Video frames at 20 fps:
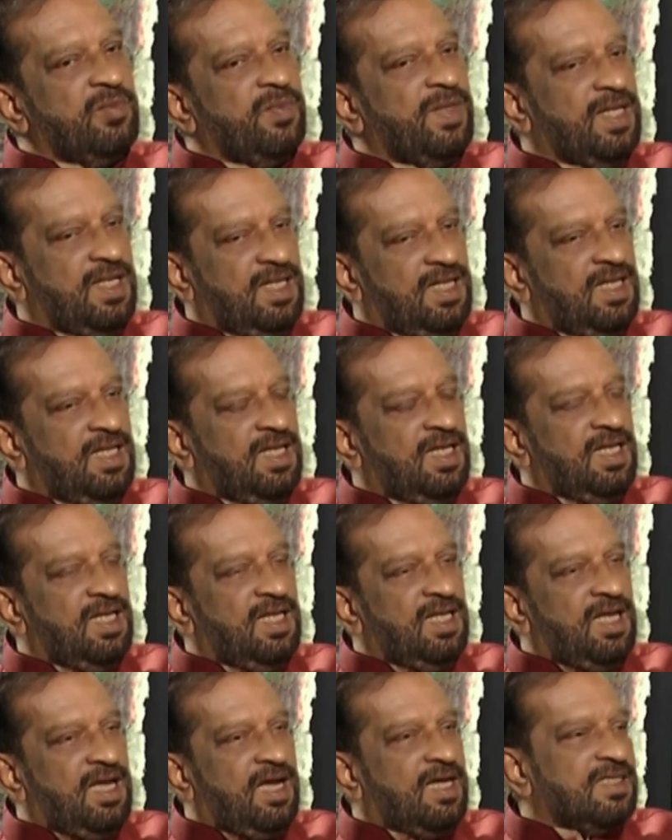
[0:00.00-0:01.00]
well,
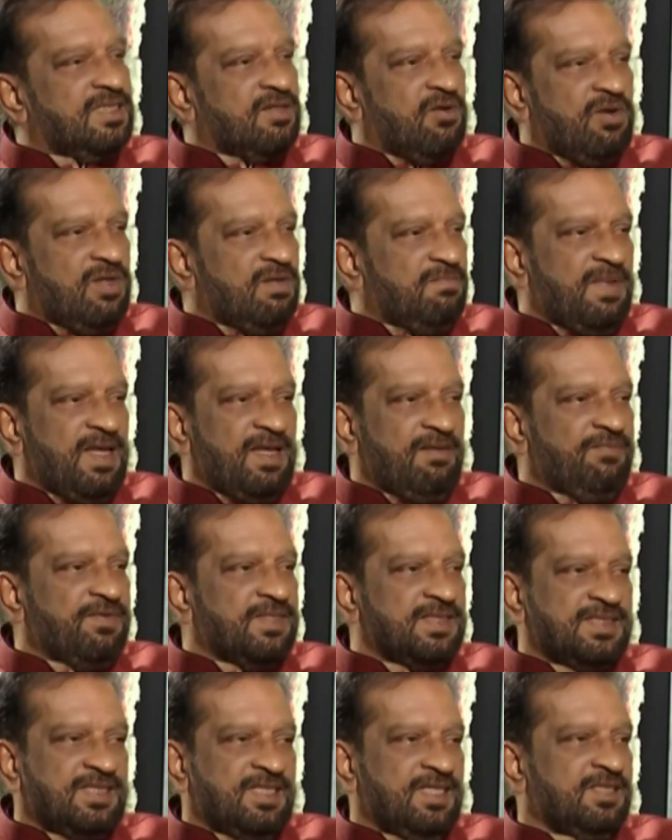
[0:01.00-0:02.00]
I call my
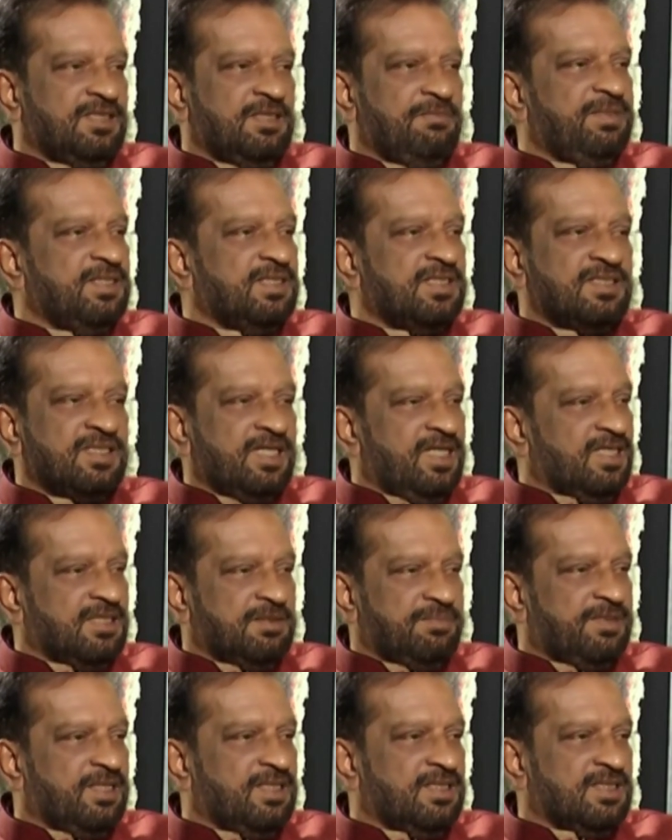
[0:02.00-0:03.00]
first exhibition
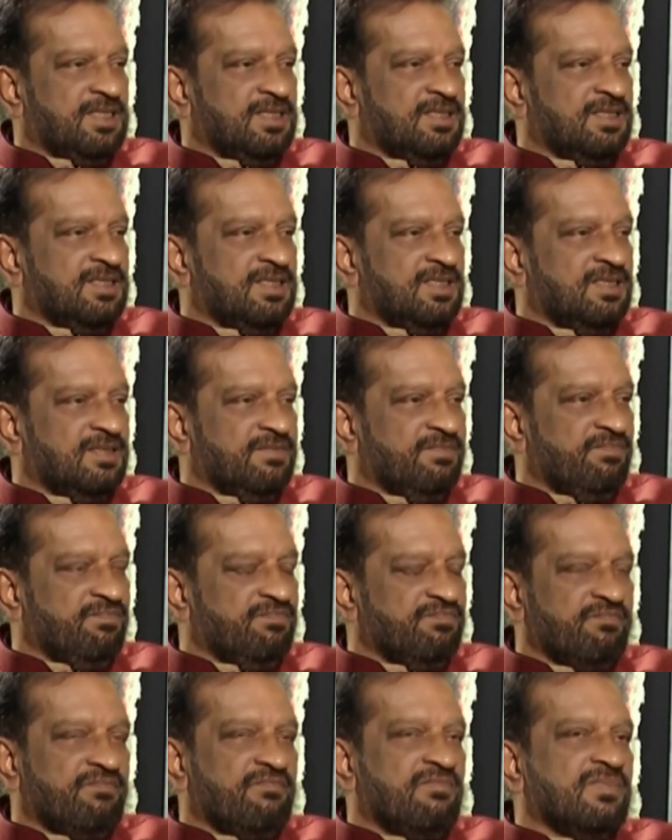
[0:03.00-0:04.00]
Expressions.
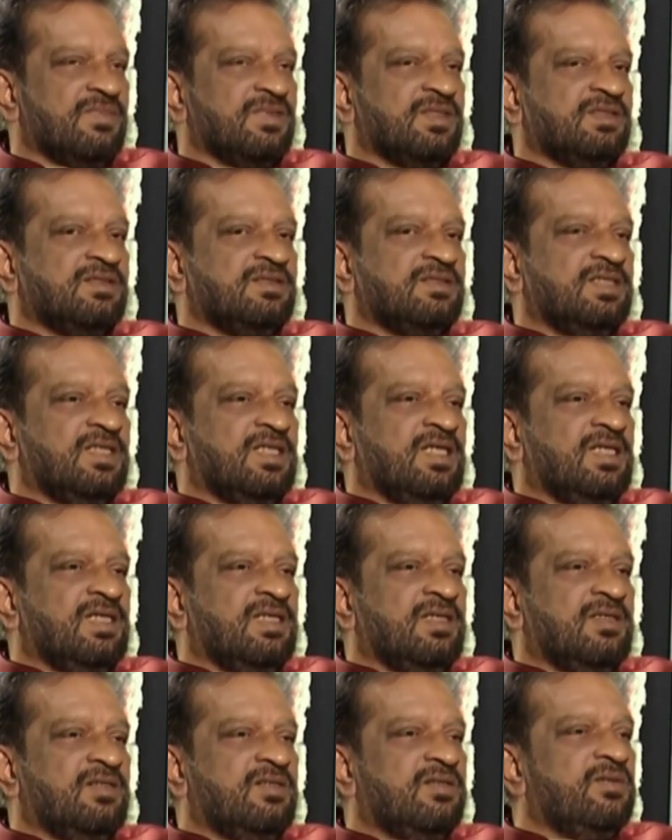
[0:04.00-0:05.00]

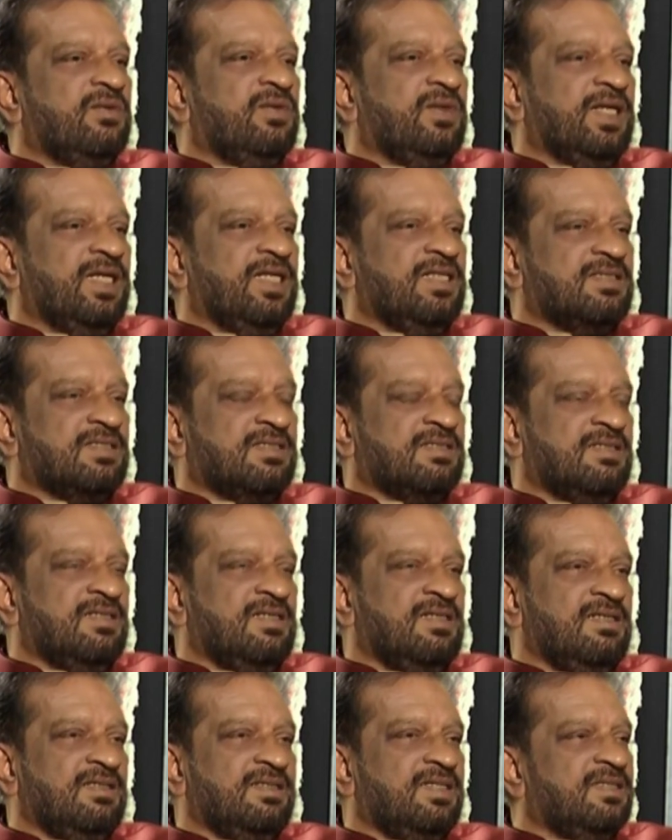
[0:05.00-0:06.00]
So it's
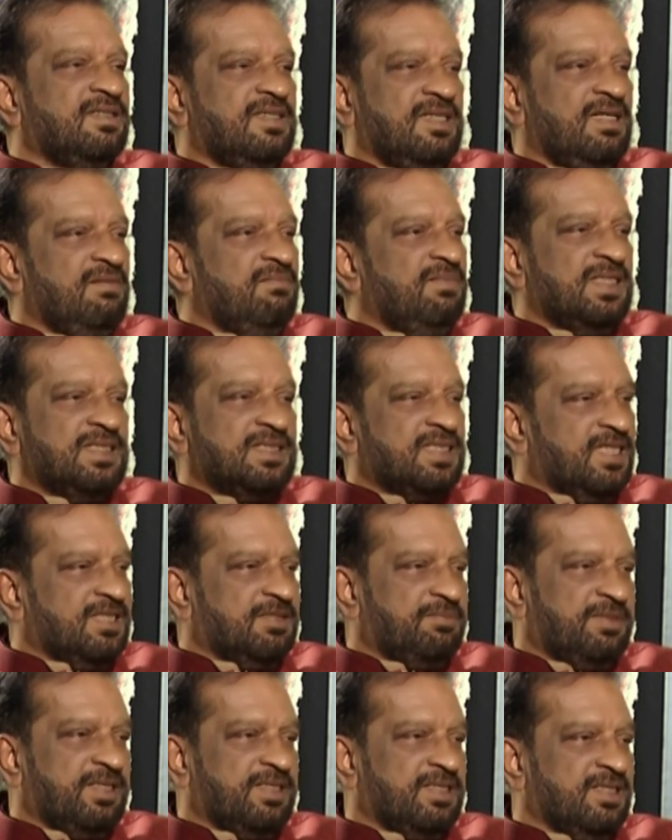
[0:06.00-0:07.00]
still, the theme is
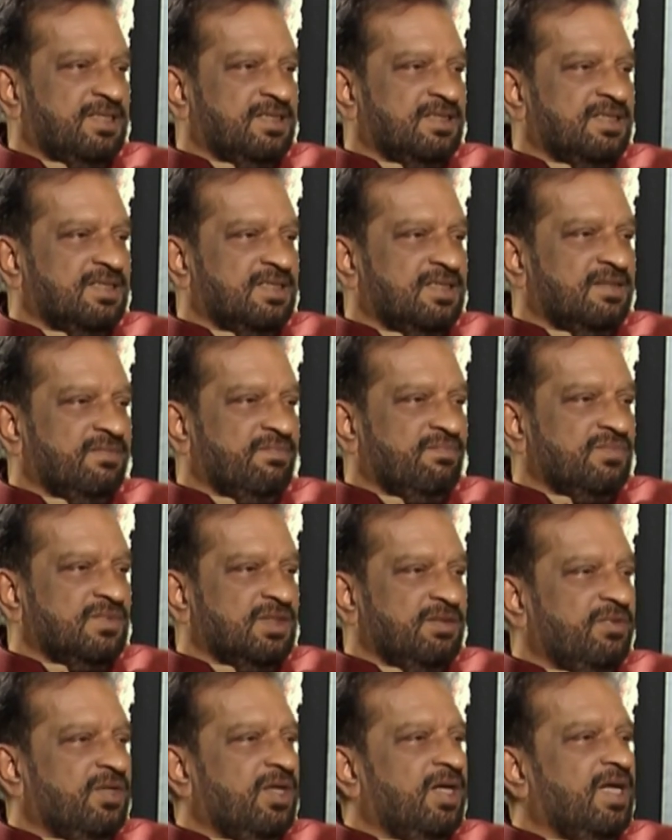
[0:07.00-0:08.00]
expressions.
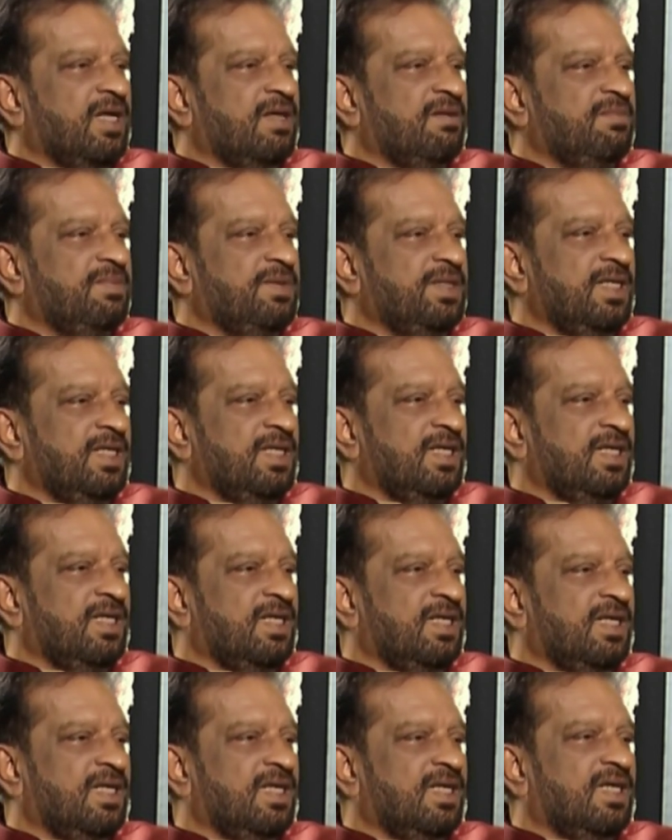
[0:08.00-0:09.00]
Every
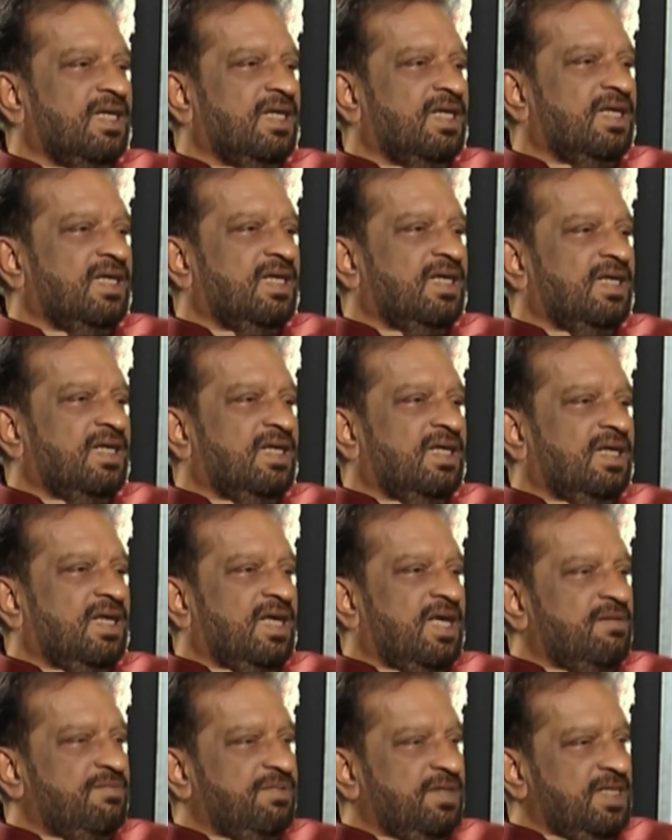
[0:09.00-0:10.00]

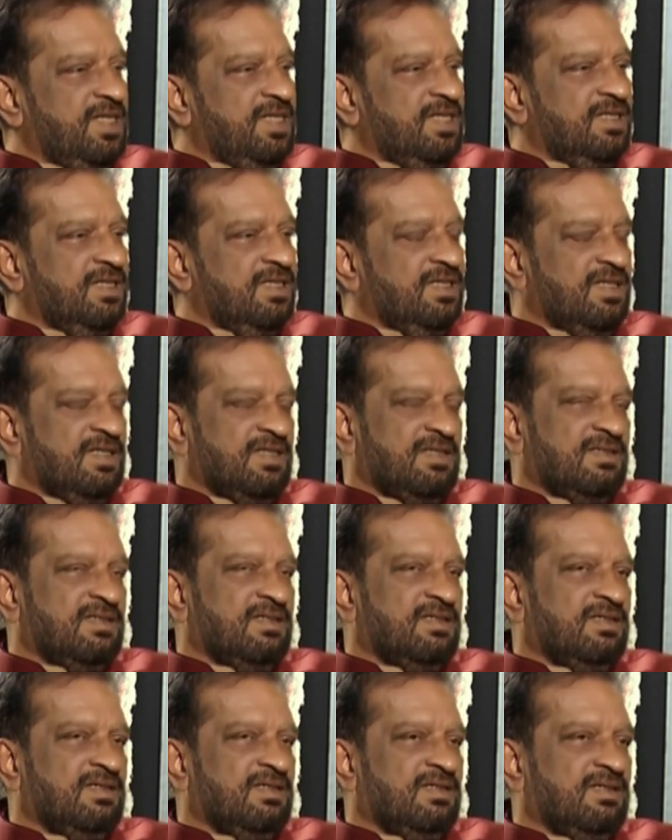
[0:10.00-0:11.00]
year
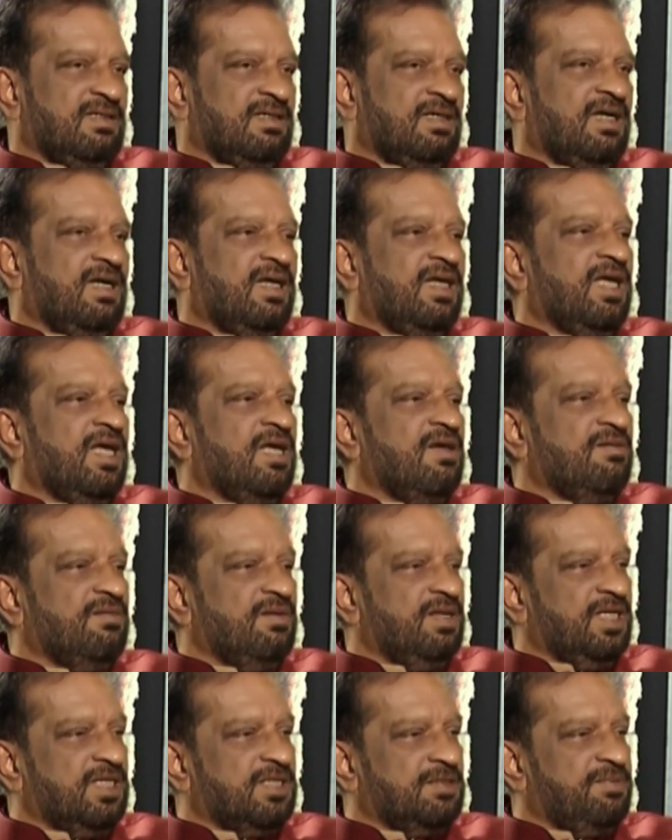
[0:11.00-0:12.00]
I have
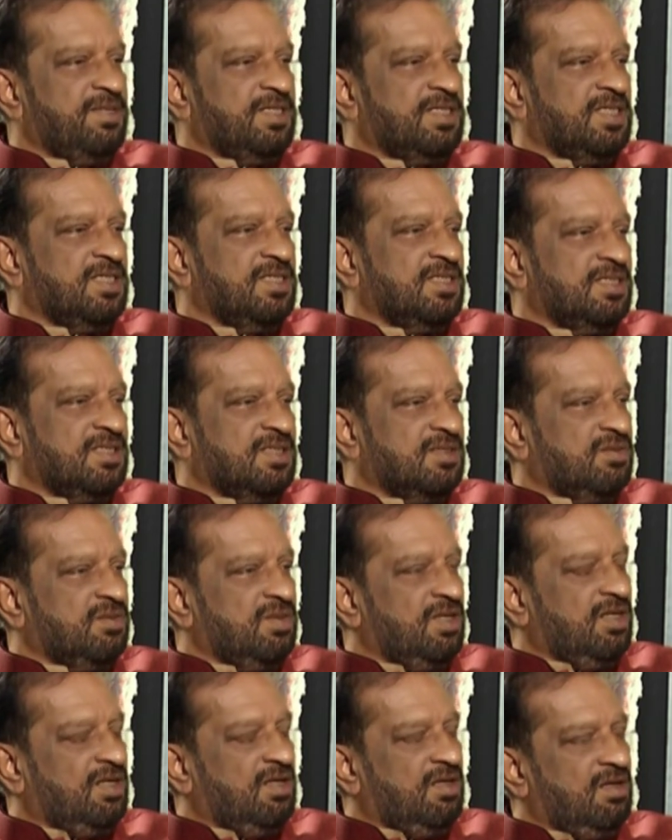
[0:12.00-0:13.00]
expressions
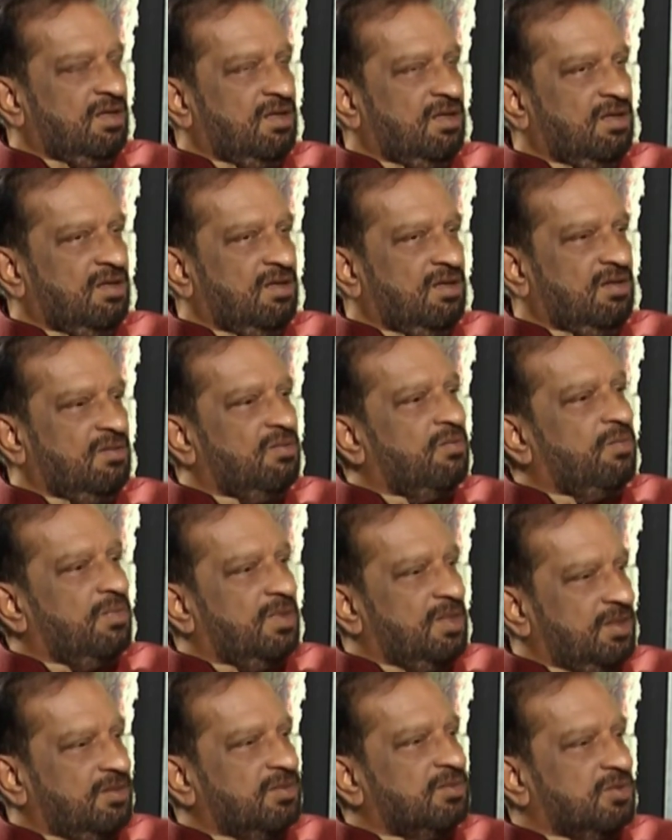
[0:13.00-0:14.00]

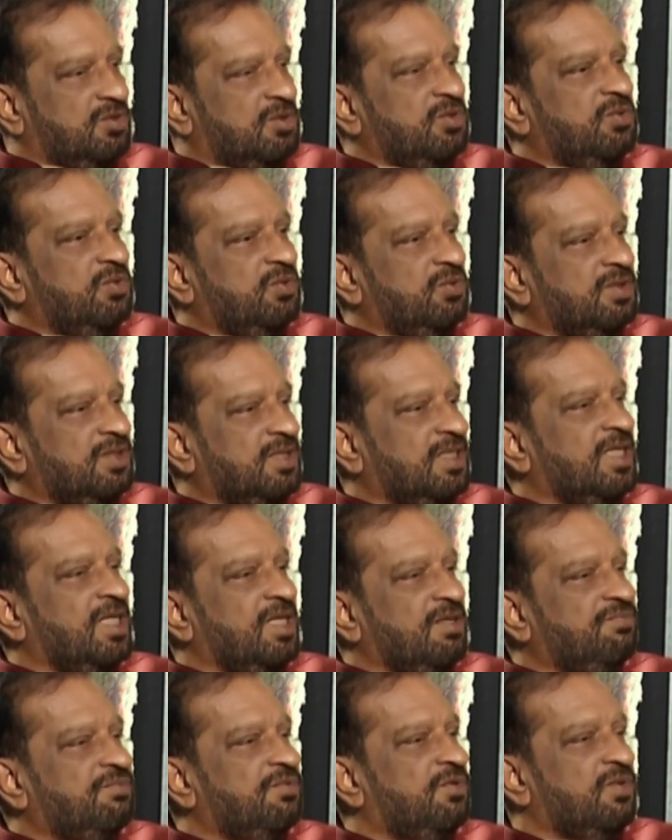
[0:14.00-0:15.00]
2,
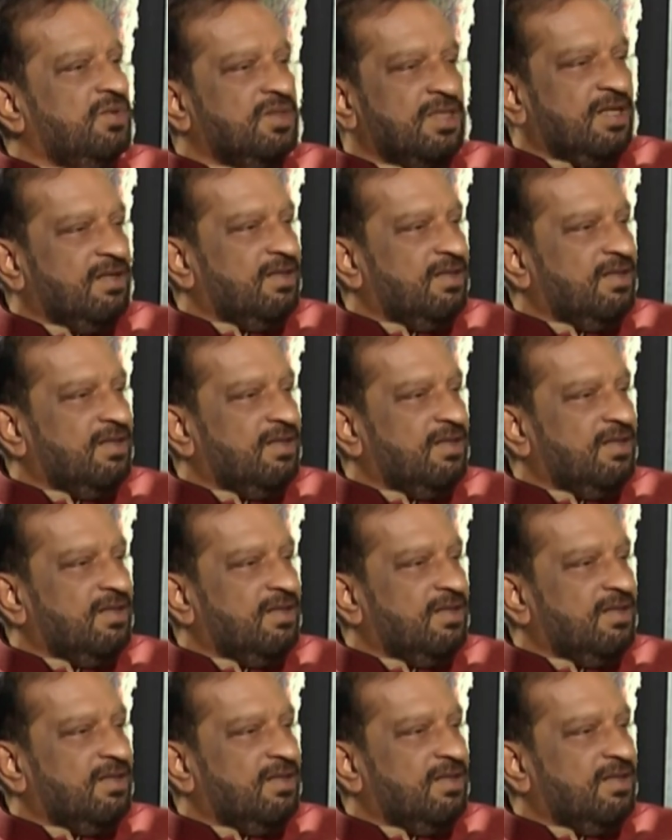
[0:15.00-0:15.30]
3, 4,